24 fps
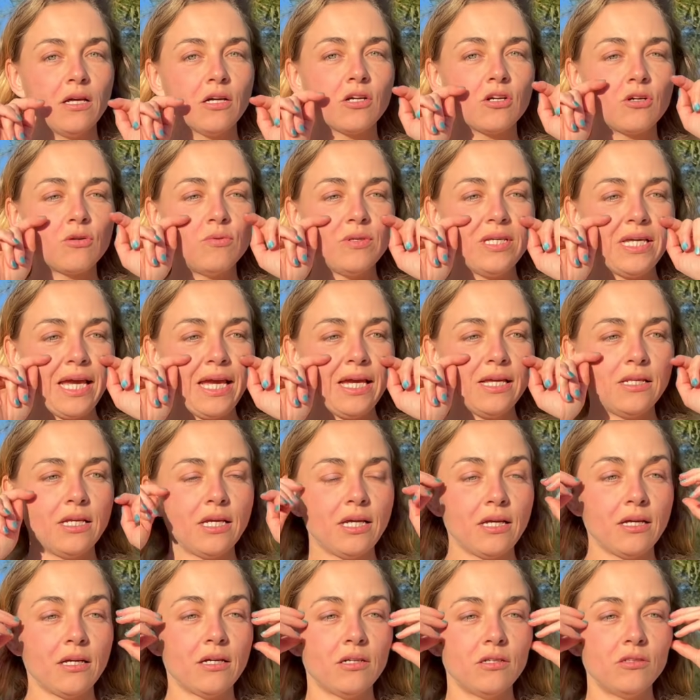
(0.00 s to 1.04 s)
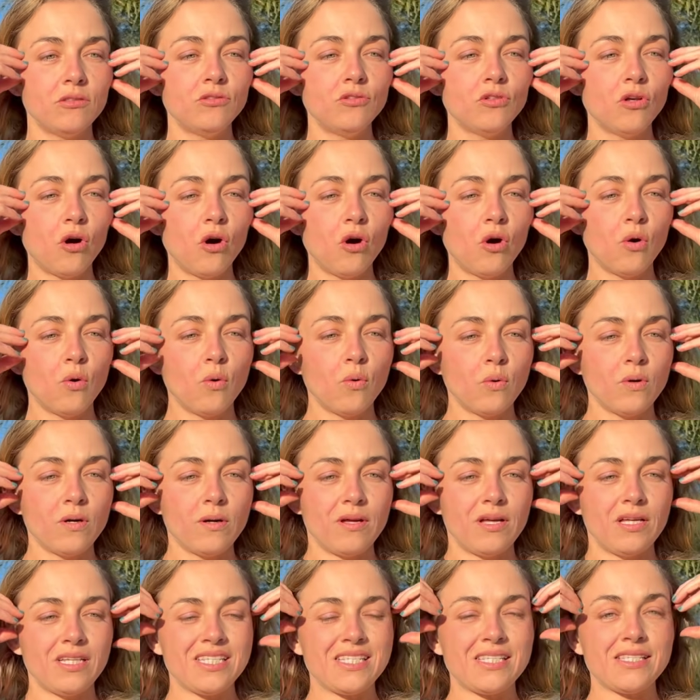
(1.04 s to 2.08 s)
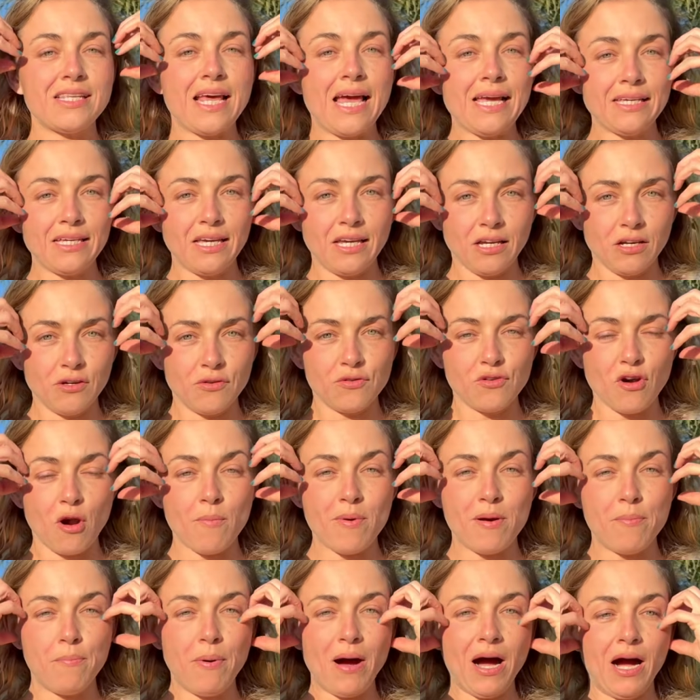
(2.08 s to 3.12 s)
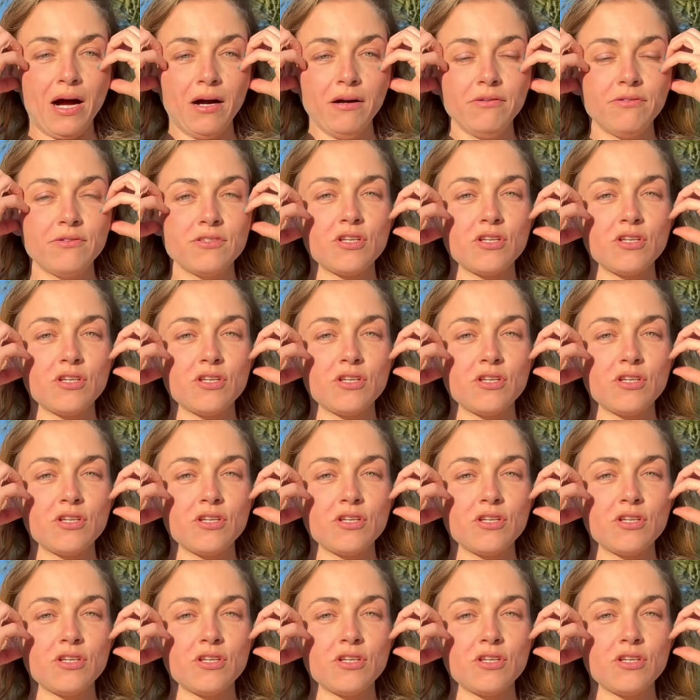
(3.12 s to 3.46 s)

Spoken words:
creating no sagging from above,